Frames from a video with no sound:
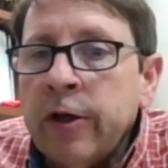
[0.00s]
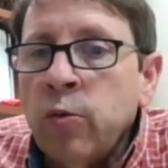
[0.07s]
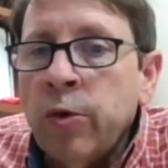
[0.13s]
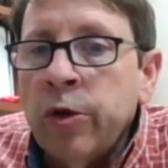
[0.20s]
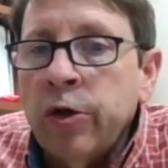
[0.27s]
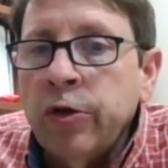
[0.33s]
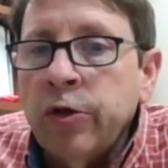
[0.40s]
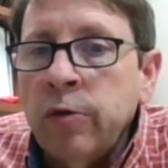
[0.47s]

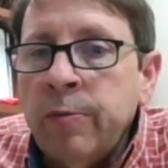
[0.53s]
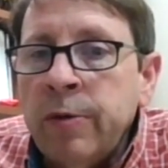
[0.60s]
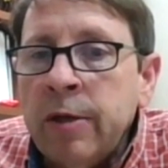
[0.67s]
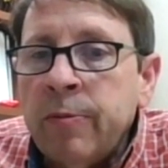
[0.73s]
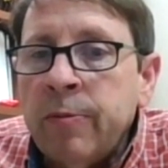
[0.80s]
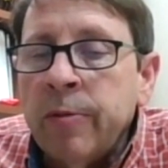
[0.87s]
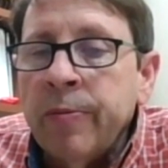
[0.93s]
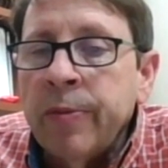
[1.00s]
one or two
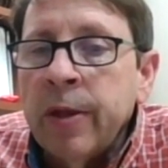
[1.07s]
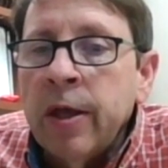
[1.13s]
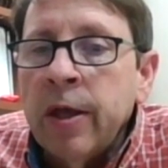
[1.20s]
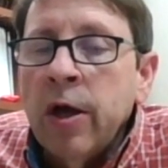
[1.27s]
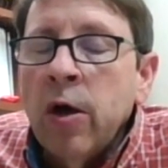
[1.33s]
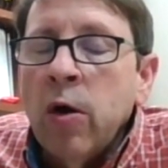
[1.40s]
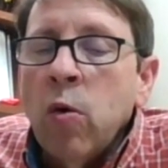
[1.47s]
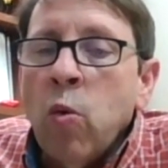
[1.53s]
people.
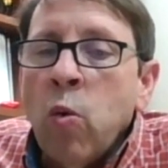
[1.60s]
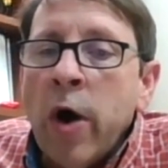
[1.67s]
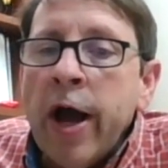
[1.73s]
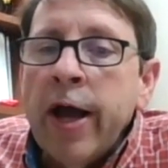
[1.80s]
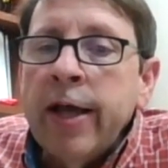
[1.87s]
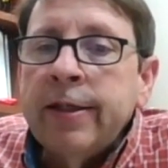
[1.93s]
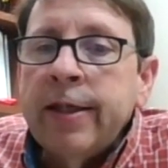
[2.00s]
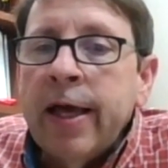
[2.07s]
Why
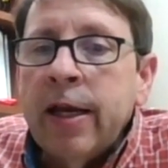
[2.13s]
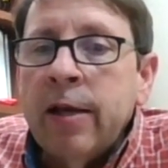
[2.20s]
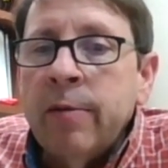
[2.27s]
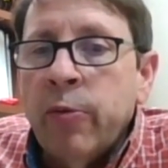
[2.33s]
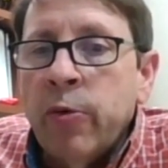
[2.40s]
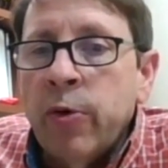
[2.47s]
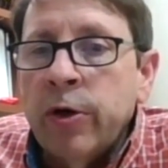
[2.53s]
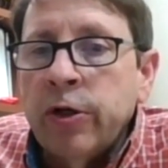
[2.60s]
is that
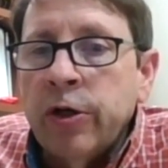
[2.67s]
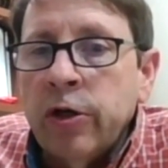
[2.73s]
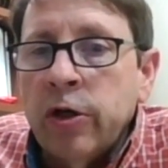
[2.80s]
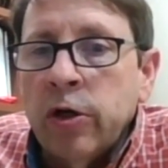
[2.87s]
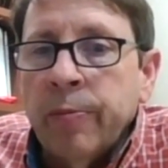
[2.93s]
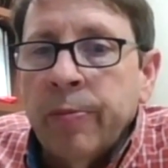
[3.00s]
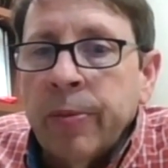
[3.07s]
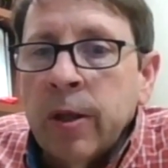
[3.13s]
important to
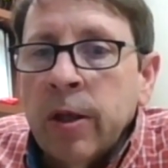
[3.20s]
know?